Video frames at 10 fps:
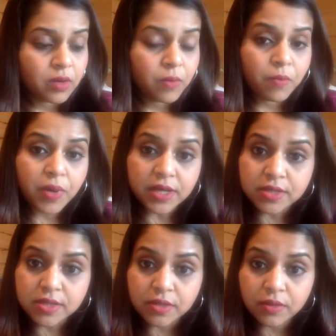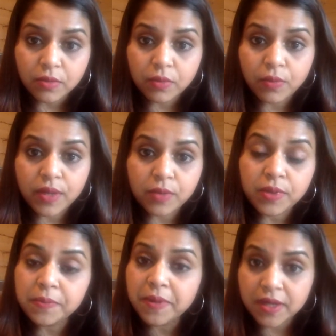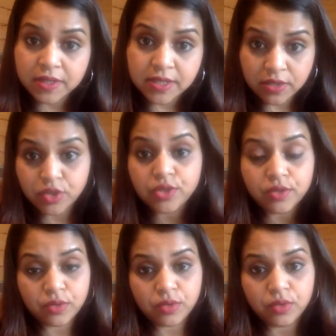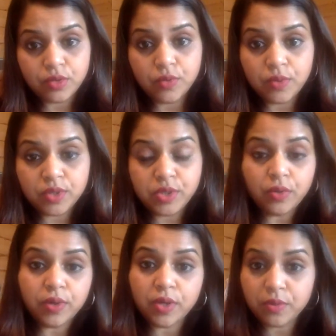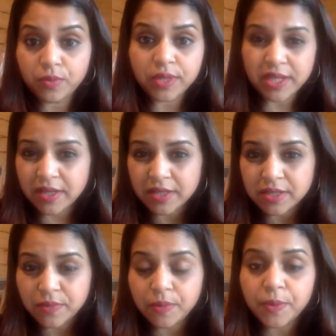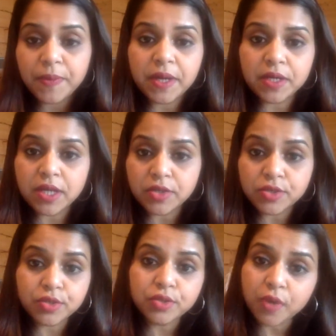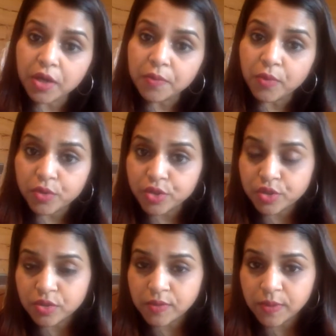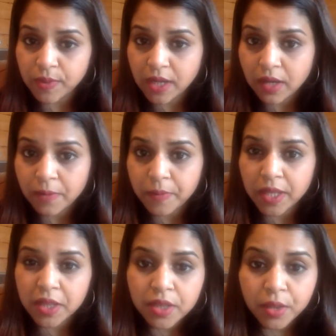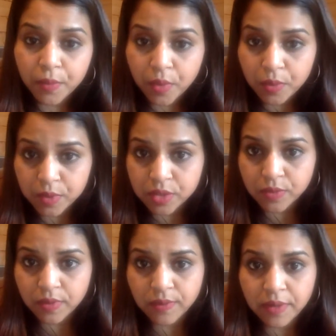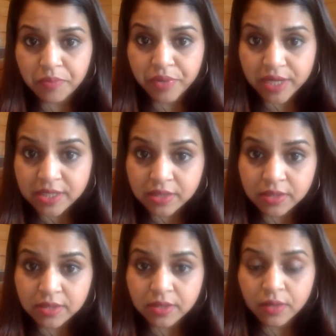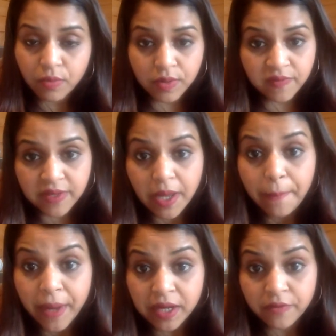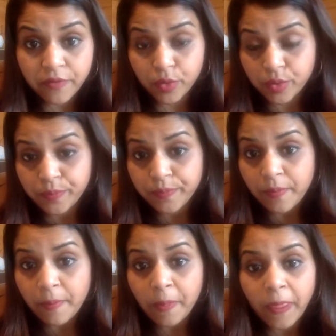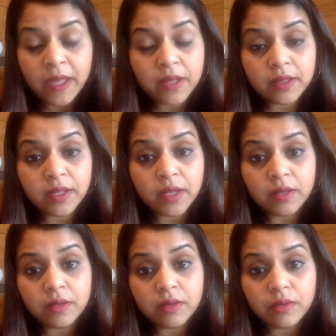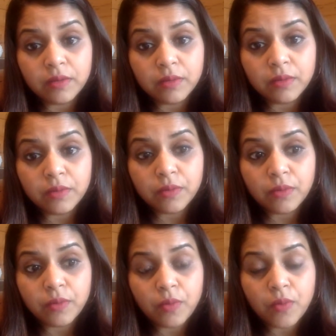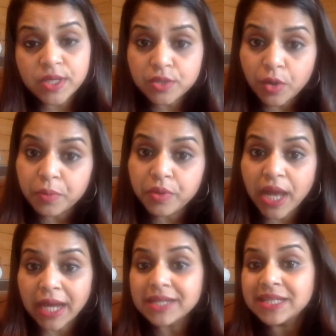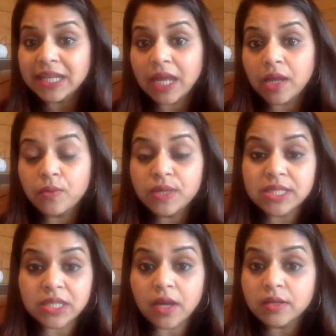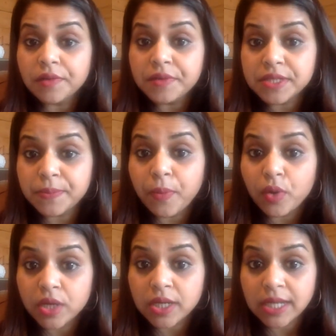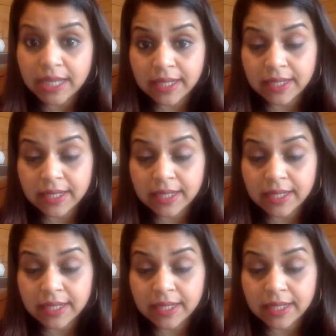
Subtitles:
But when we pay attention to what's going on within us, when we pay attention to our emotions, when we are in the moment, when we are present, when we are mindful, then we stop reacting and we start responding,